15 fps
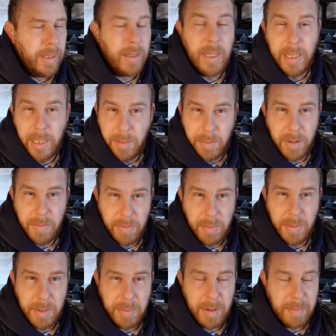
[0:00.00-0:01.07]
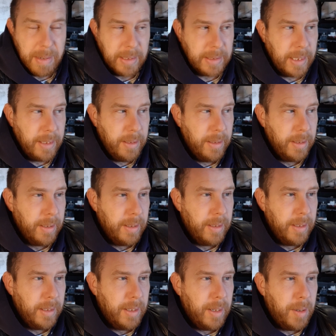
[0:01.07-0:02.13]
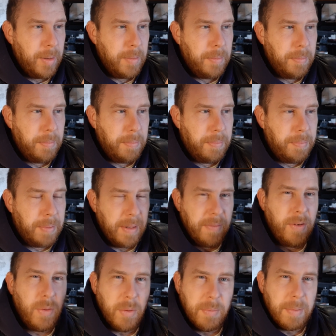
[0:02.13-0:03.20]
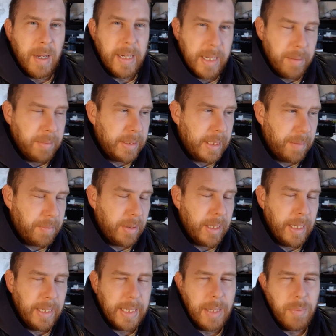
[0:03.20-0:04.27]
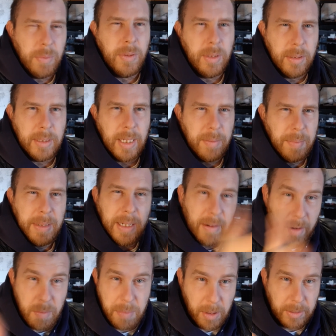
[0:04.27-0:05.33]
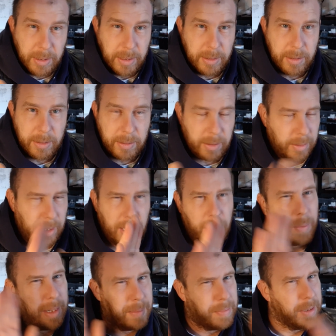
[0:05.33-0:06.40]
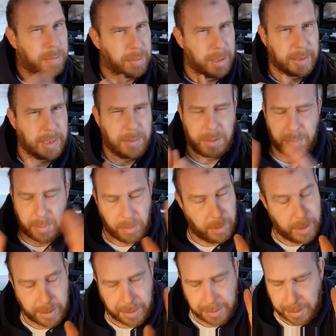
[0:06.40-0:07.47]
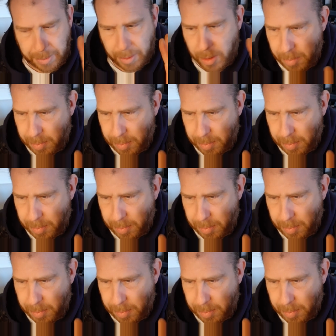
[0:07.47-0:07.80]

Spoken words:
from the Imperial magazine. But if you were buying them separately, they'd be in their own boxes. So I don't know why they put them on the same sprue. I don't know,